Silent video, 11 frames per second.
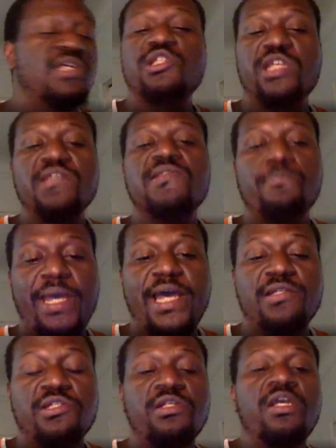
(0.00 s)
thing as
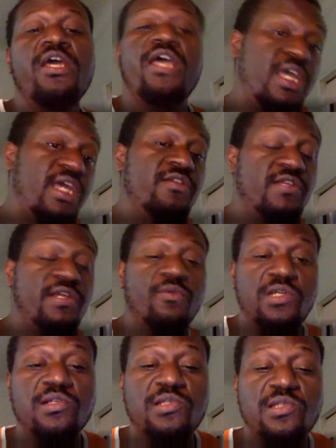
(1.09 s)
compassion, and there was
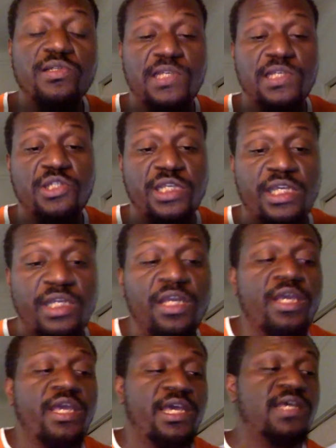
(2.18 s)
also a such thing
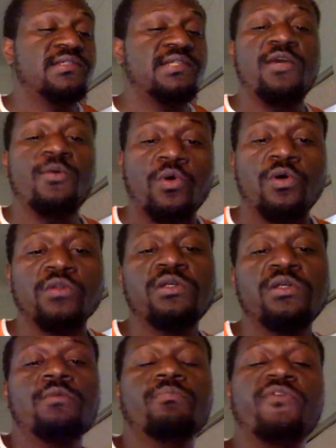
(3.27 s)
as a world
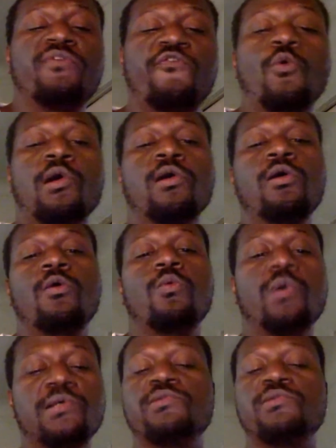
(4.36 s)
before
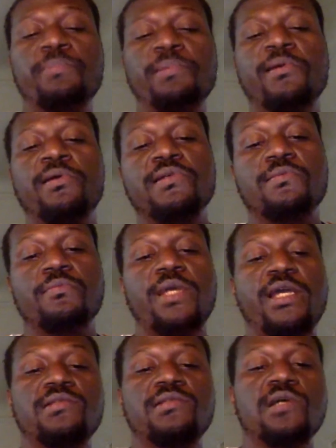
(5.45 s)
Western imperialism.
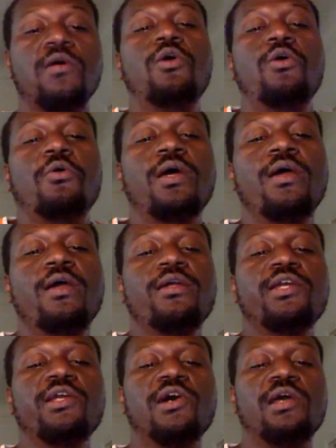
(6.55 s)
And so,
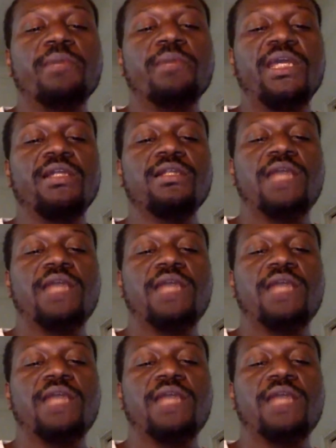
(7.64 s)
you know what I mean?